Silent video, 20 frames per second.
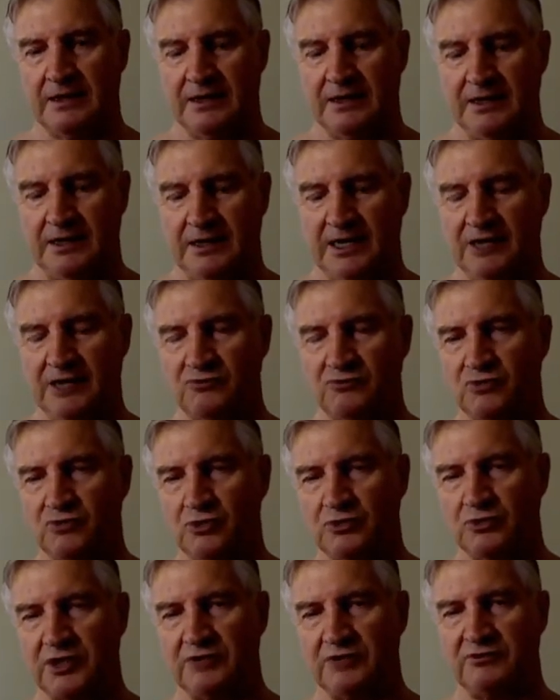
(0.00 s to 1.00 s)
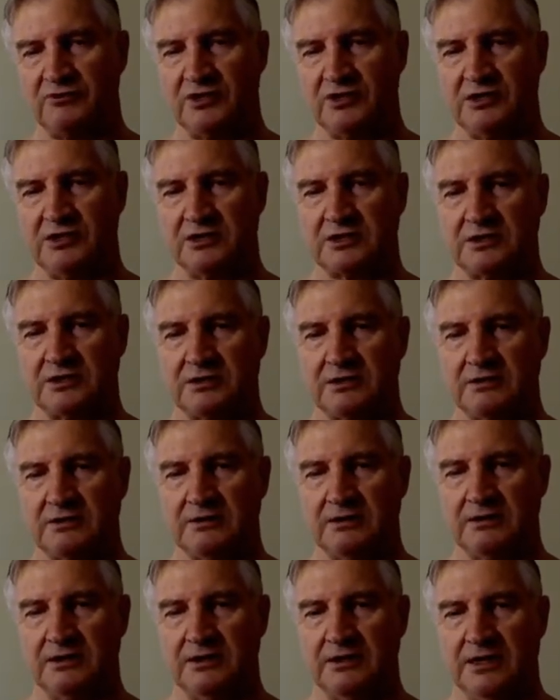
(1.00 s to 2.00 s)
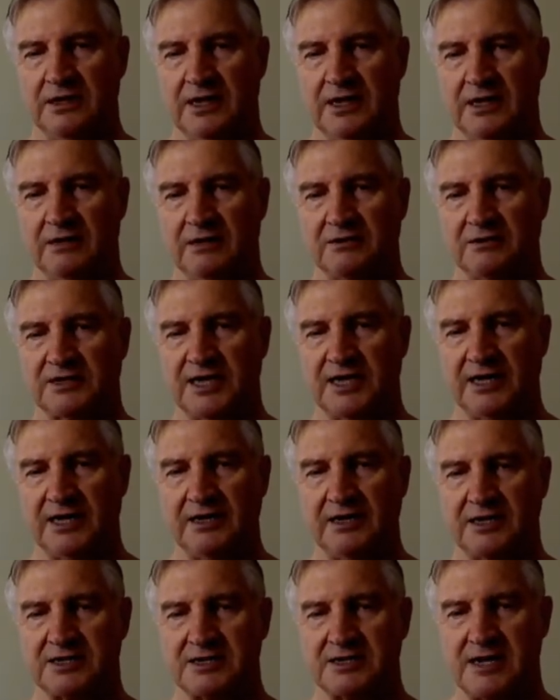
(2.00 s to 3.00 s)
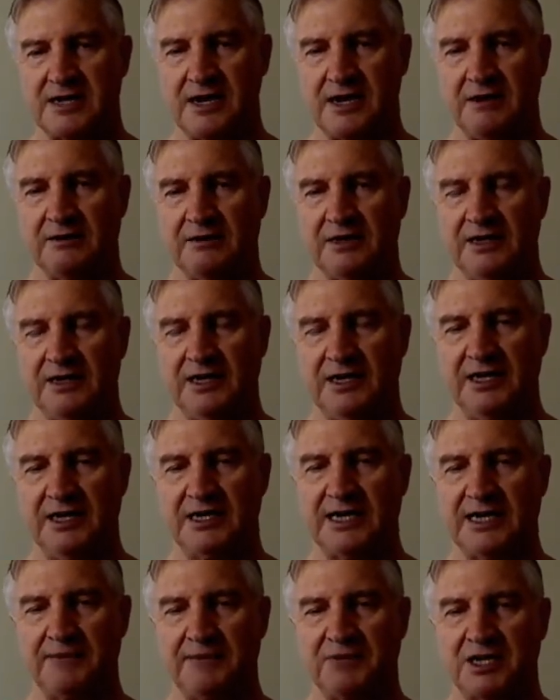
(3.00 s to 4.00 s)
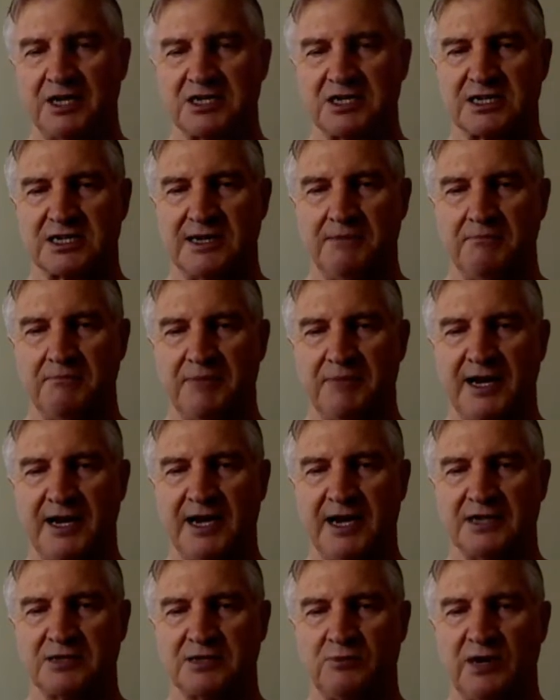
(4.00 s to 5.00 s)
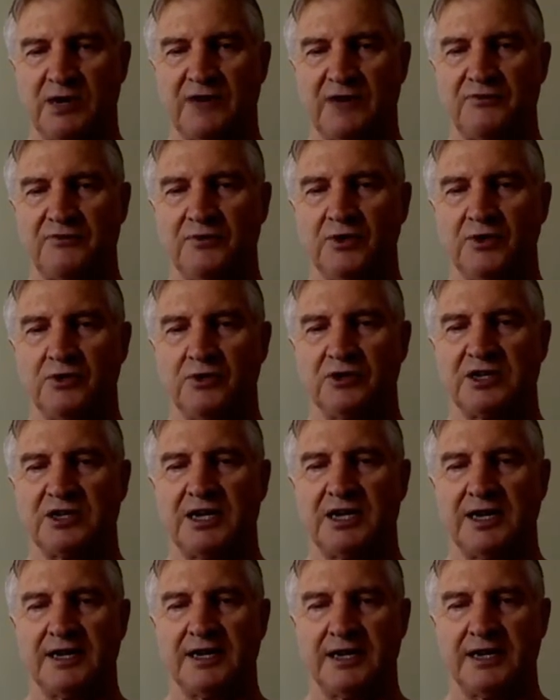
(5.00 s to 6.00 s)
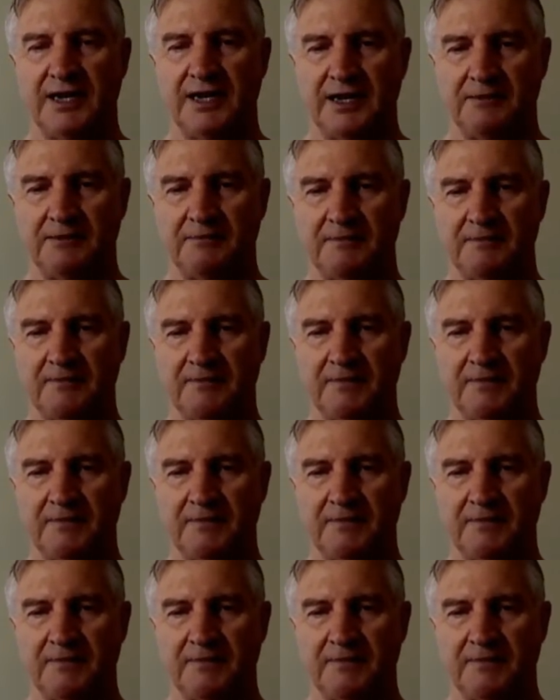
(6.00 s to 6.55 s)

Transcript: He ruled Iraq, and I'll tell you this now, he kept the scumbags away from who killing him,